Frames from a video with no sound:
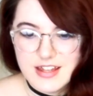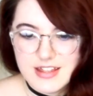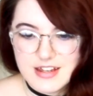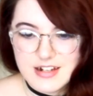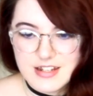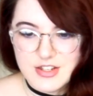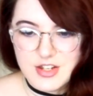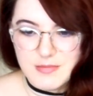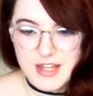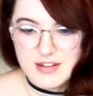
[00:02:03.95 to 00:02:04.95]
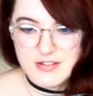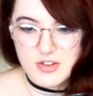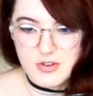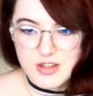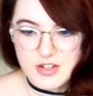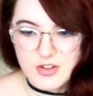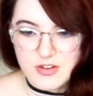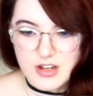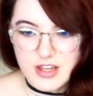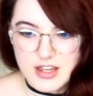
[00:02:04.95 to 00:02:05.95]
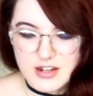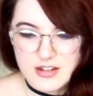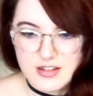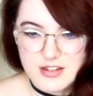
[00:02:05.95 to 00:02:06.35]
There's Jimin showing his shoulder again.